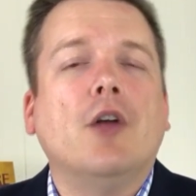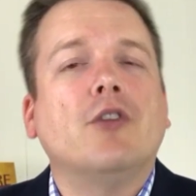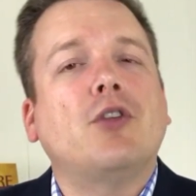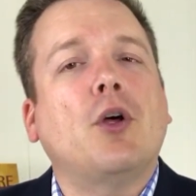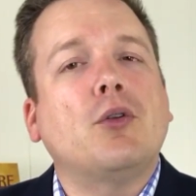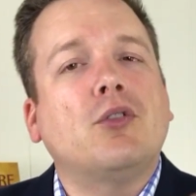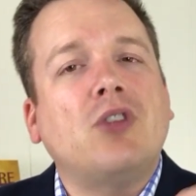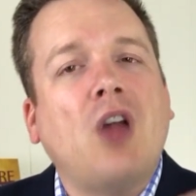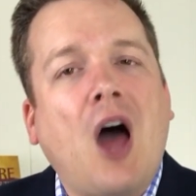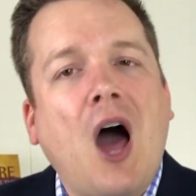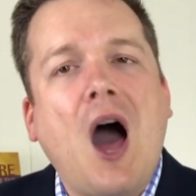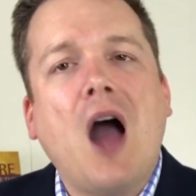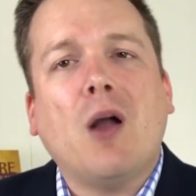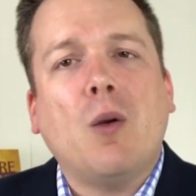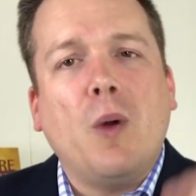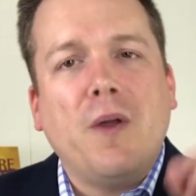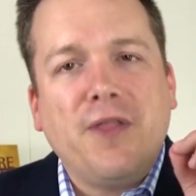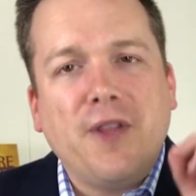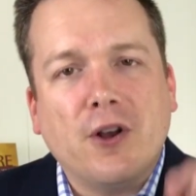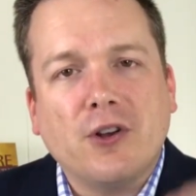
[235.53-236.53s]
So
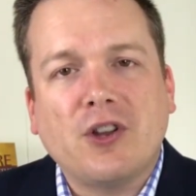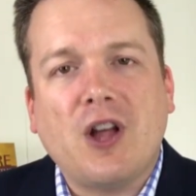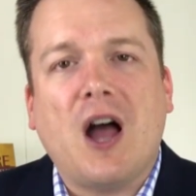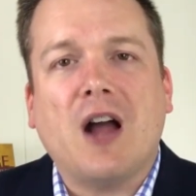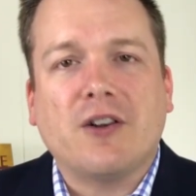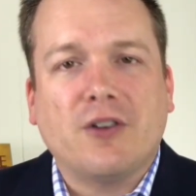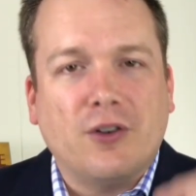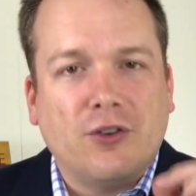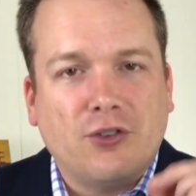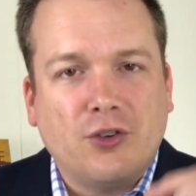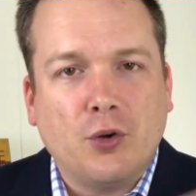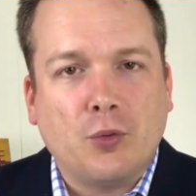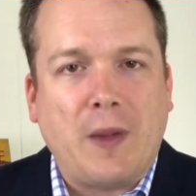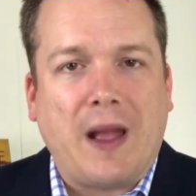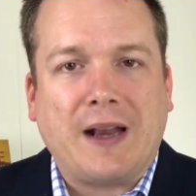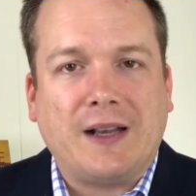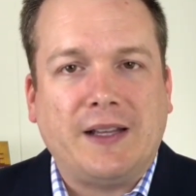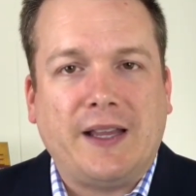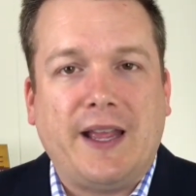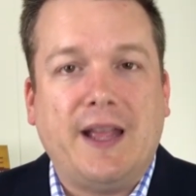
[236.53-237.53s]
talk with your doctors
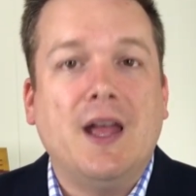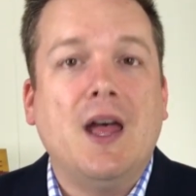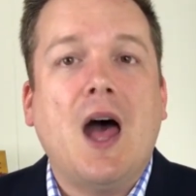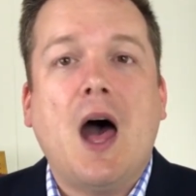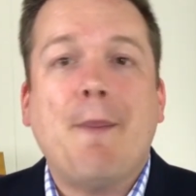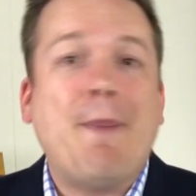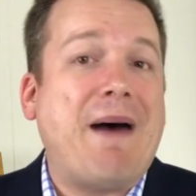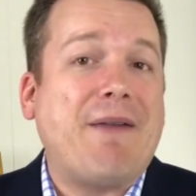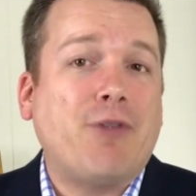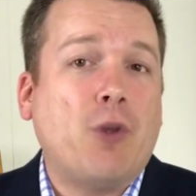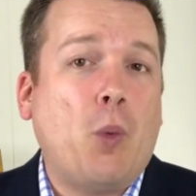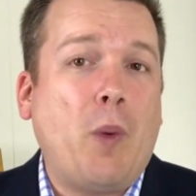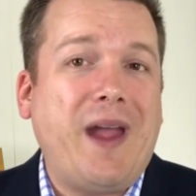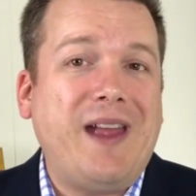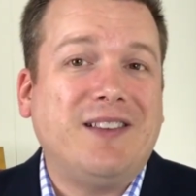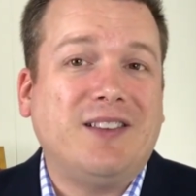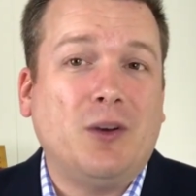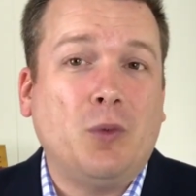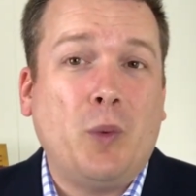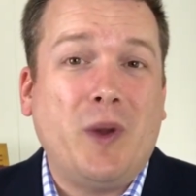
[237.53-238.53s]
directly about the
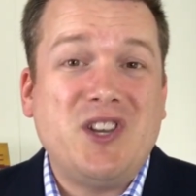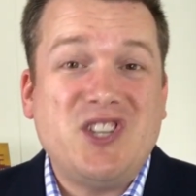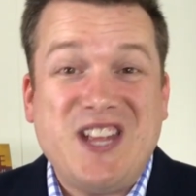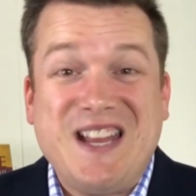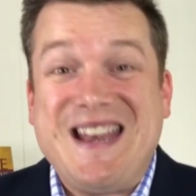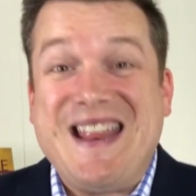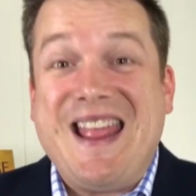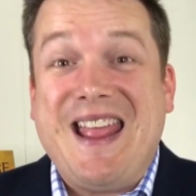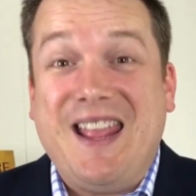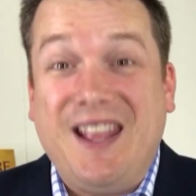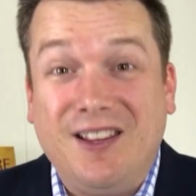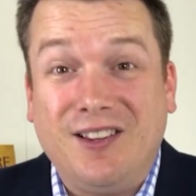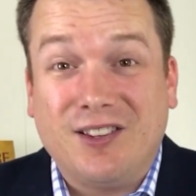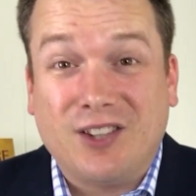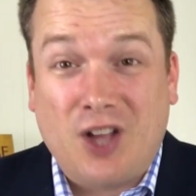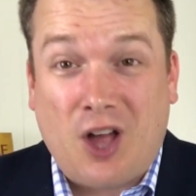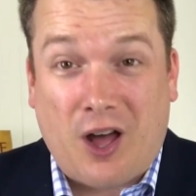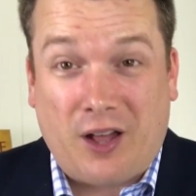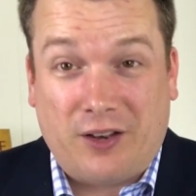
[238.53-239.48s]
ways in which it is